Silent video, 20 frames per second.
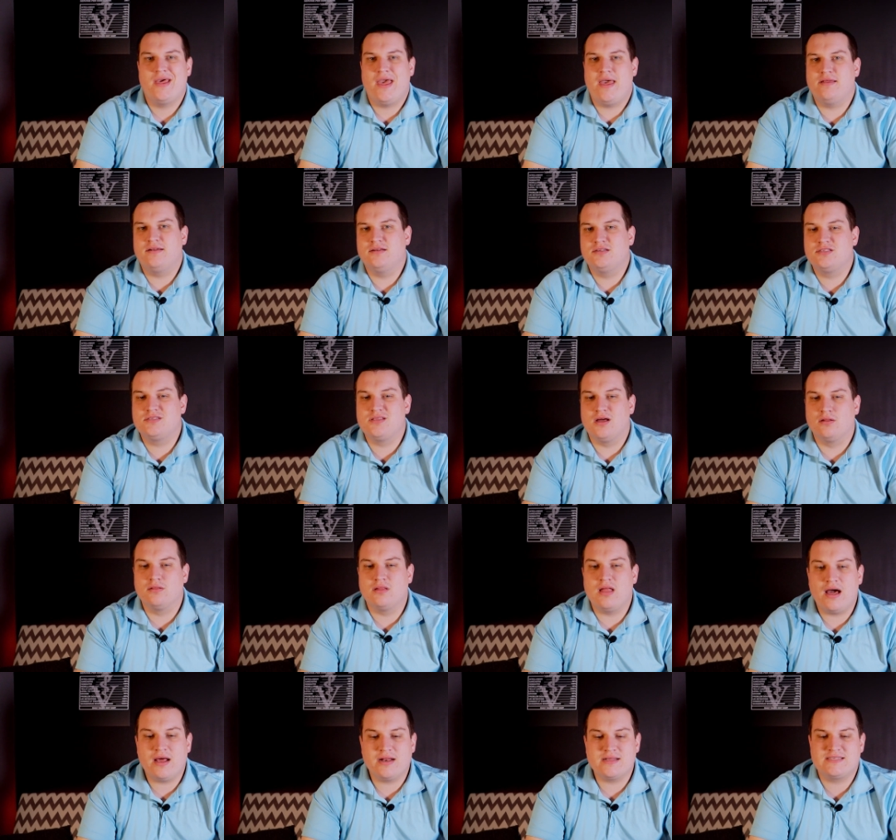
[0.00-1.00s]
and a
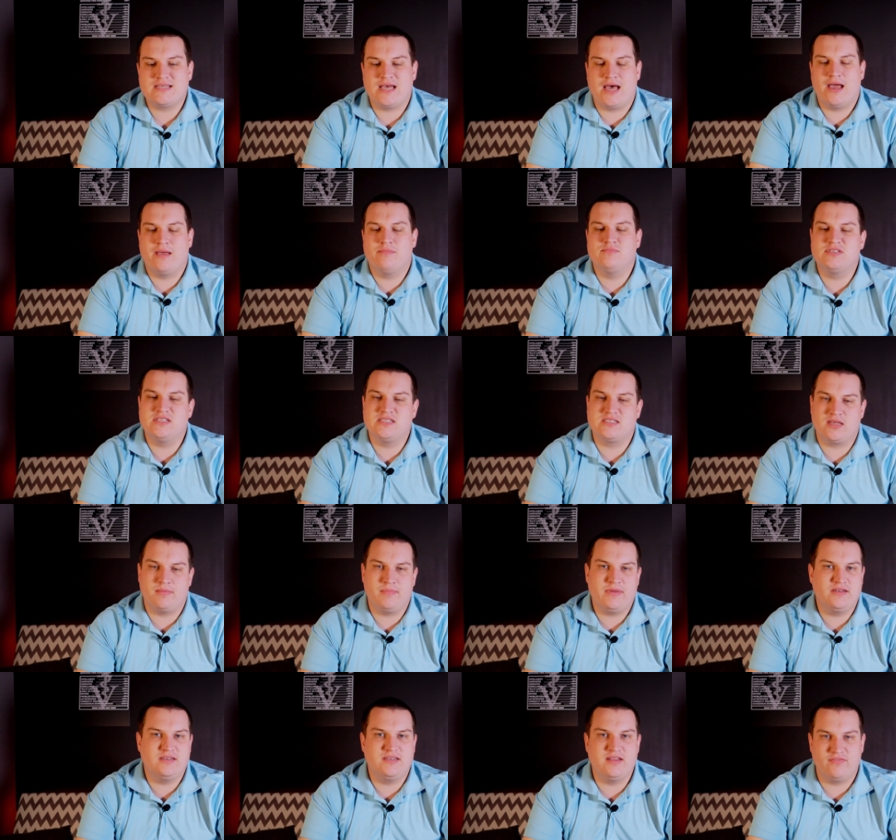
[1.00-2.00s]
lot of times this
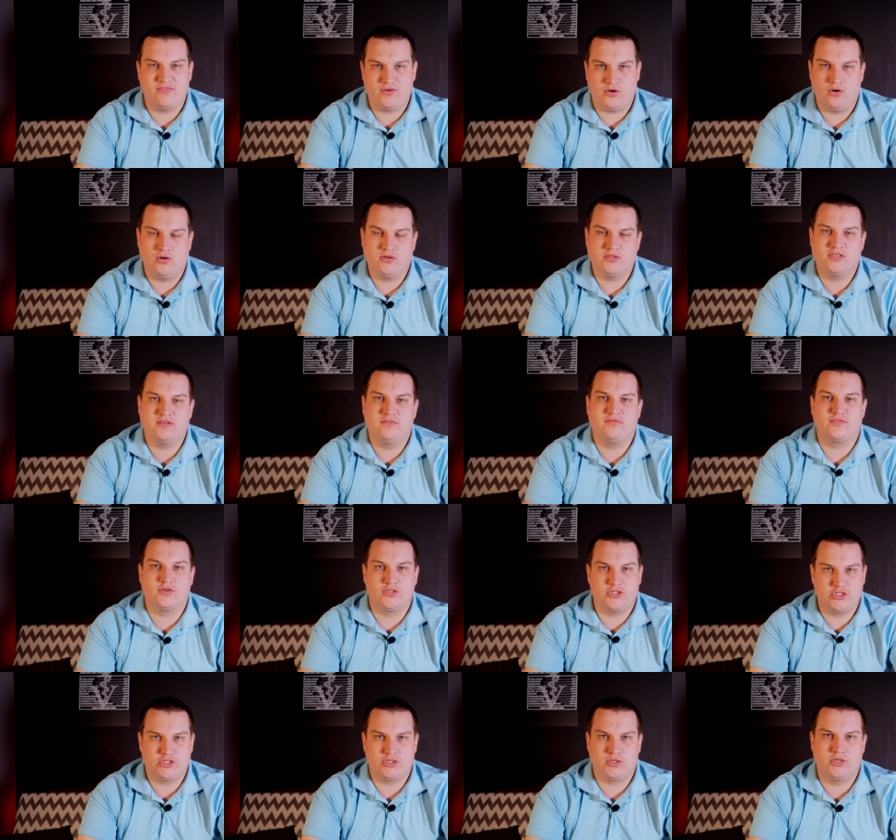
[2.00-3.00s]
can be difficult to
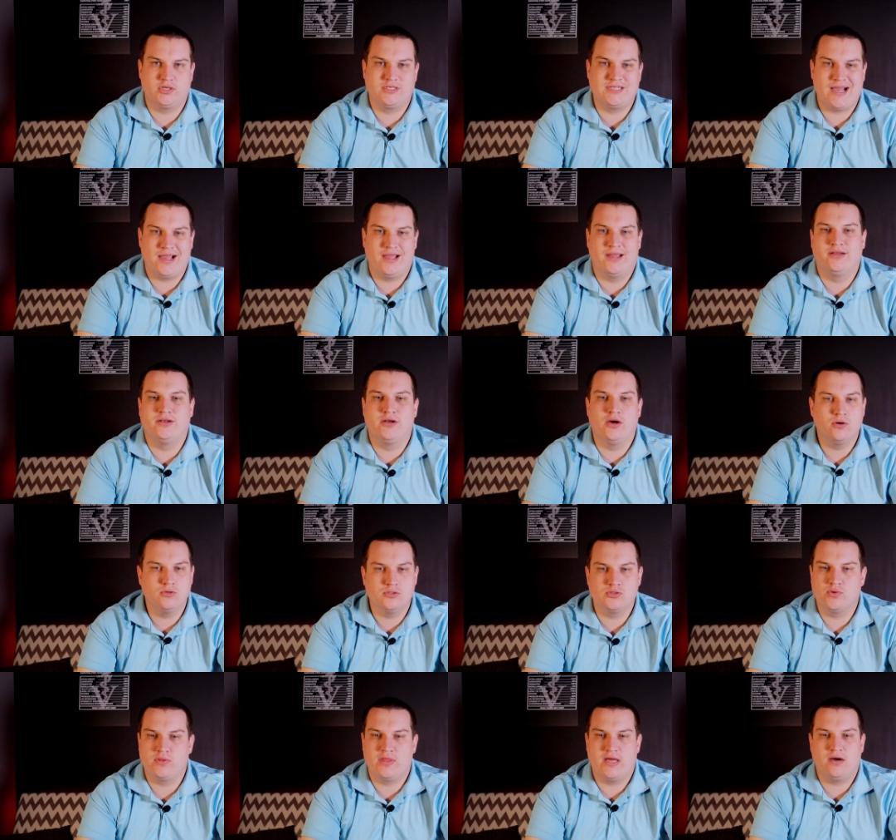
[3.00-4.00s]
for sure
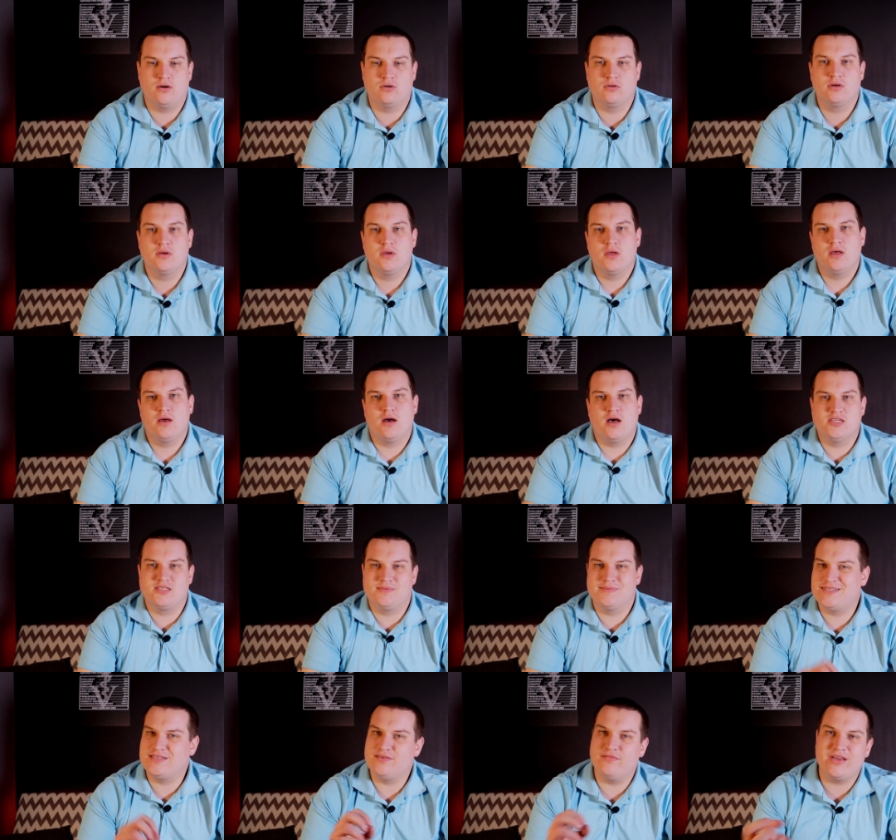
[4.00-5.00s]
diagnose without a
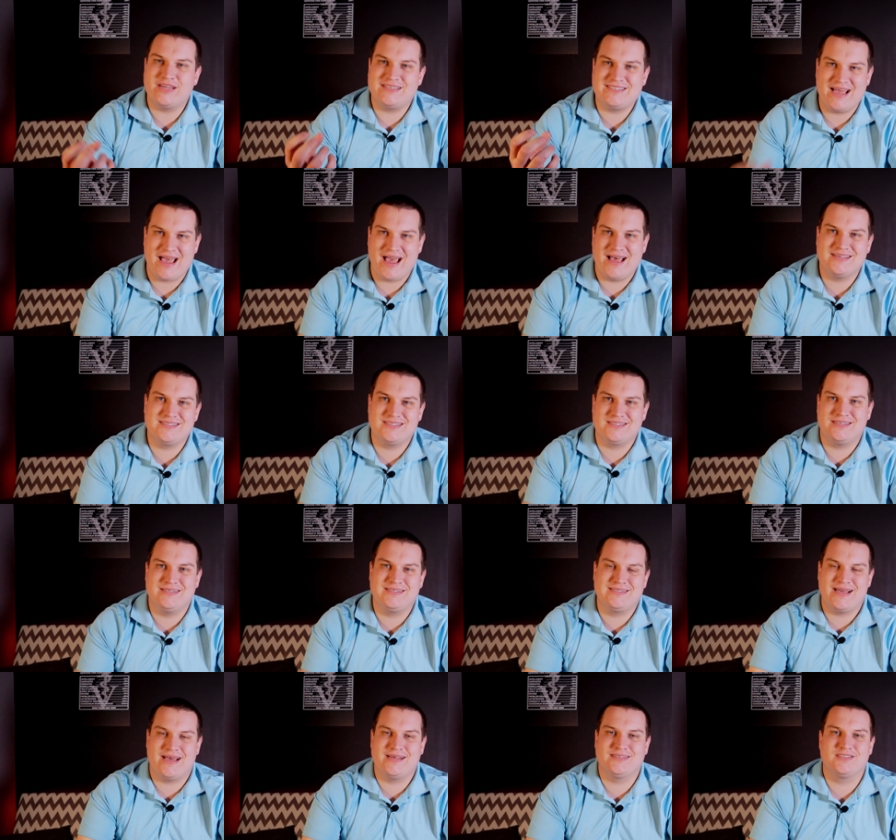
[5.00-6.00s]
specific test
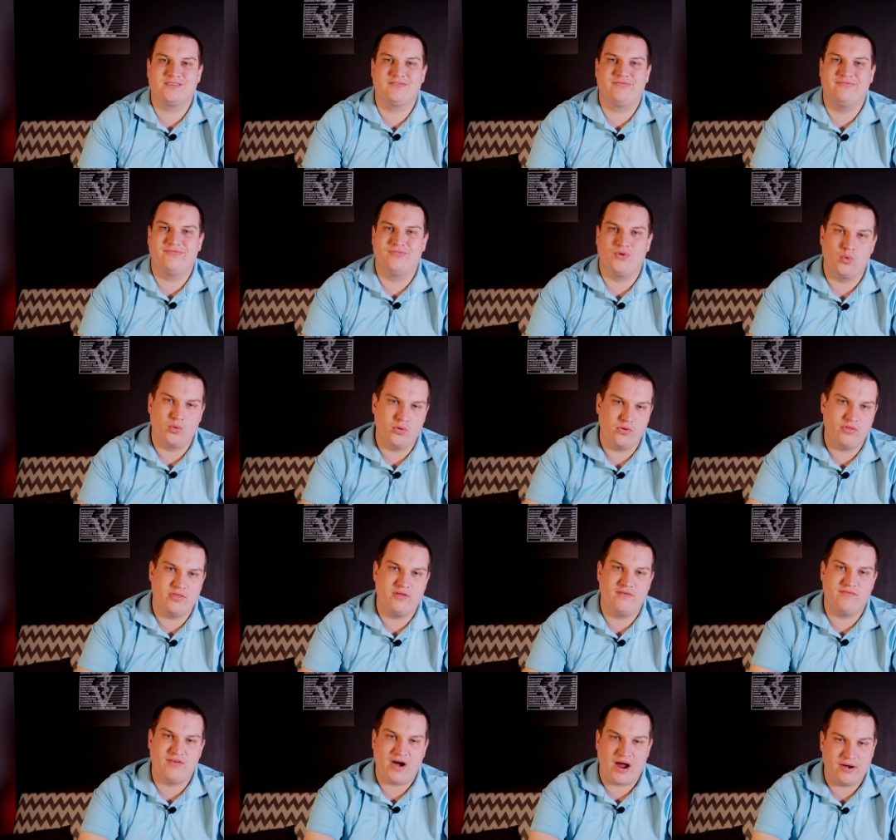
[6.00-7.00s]
to test for
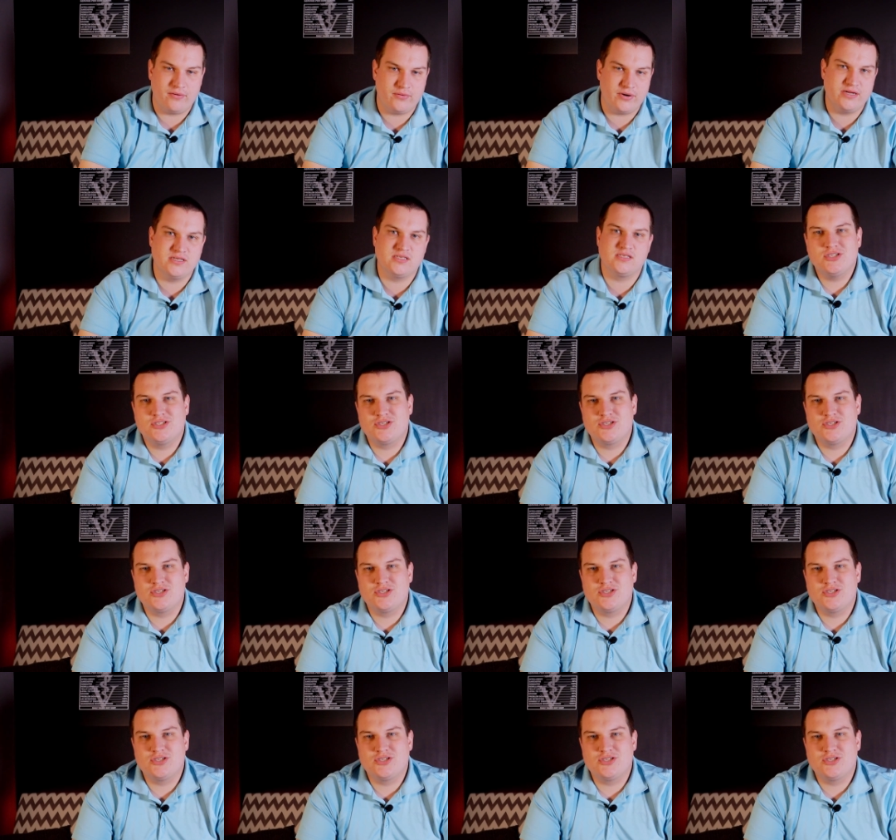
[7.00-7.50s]
the virus.